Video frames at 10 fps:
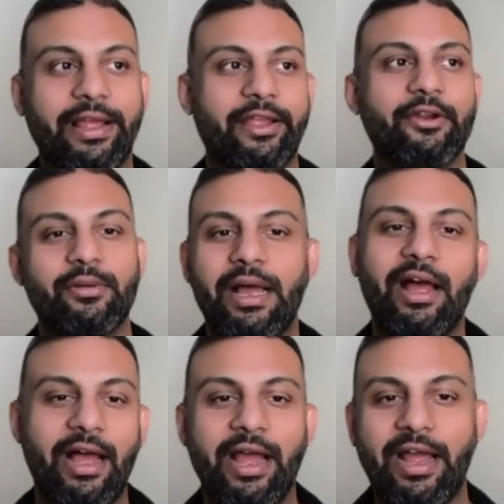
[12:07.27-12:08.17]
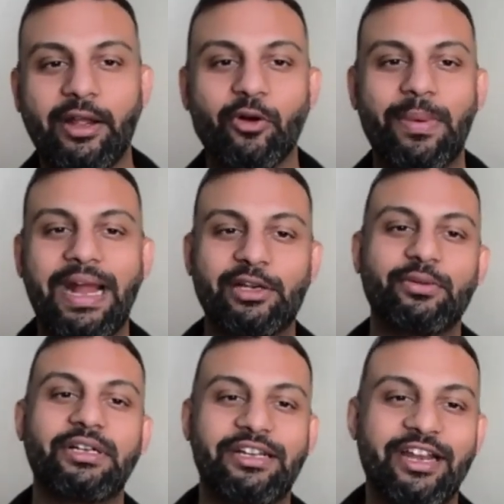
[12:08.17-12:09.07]
like, I go back to
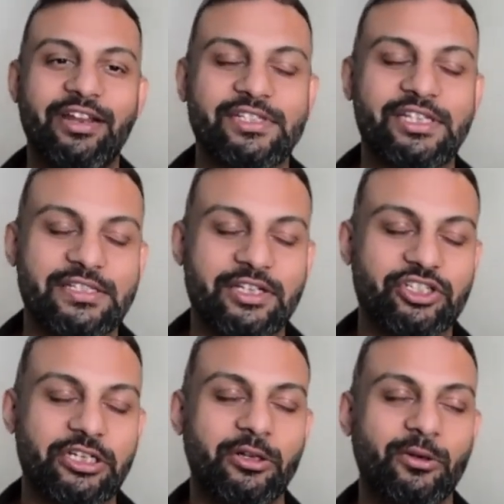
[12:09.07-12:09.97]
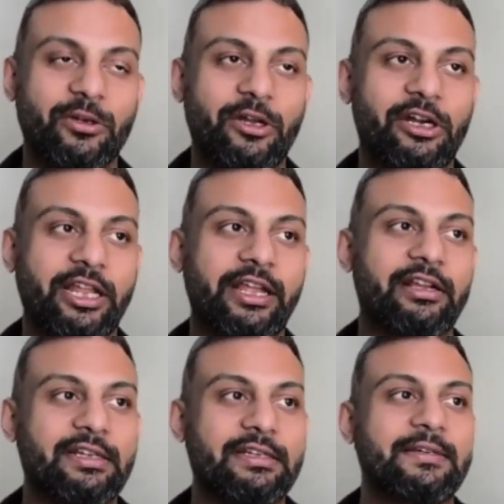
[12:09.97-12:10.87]
the tariffs discussion a whole lot. Like,
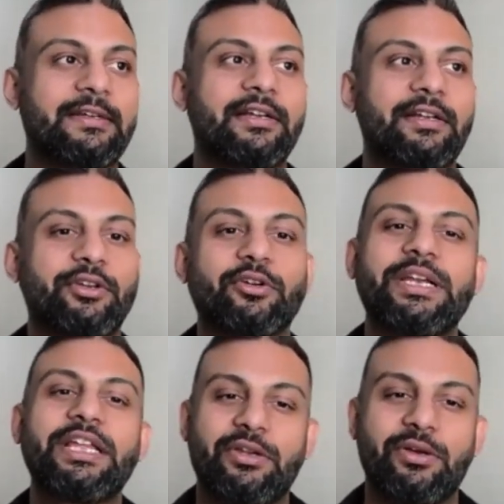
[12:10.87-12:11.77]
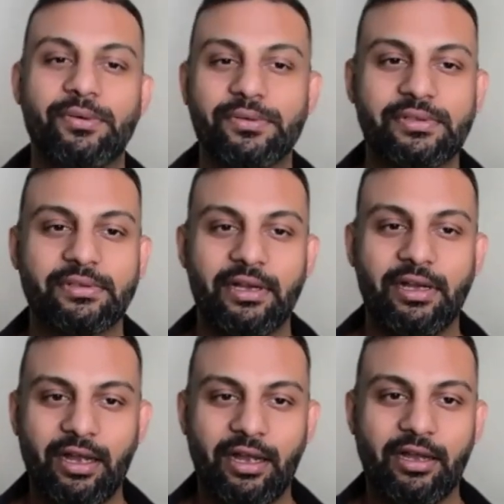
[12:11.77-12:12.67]
nobody knows
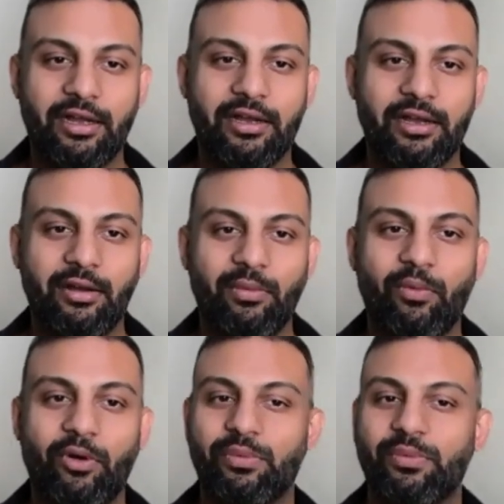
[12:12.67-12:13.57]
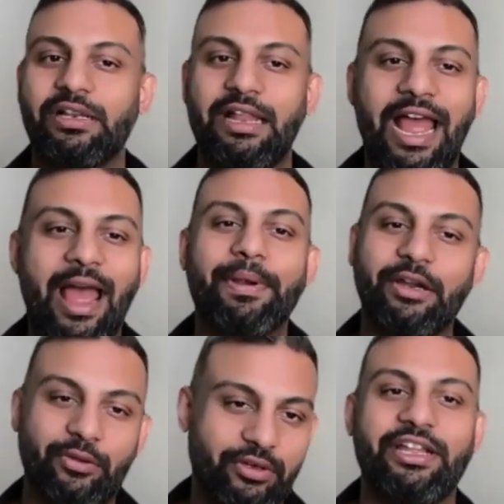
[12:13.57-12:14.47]
what will
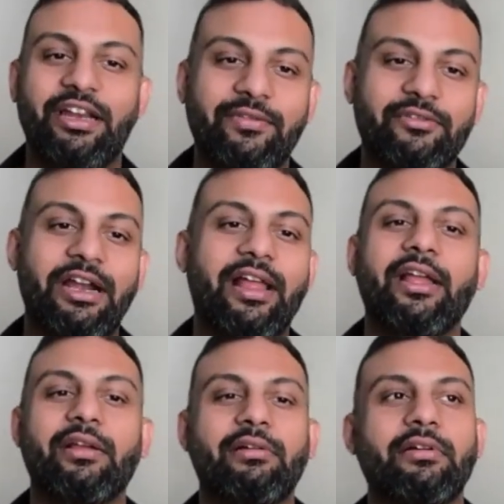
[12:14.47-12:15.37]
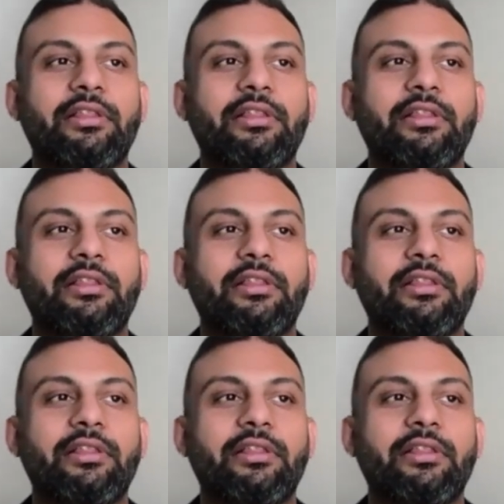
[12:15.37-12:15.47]
happen to the tariffs, right? Like,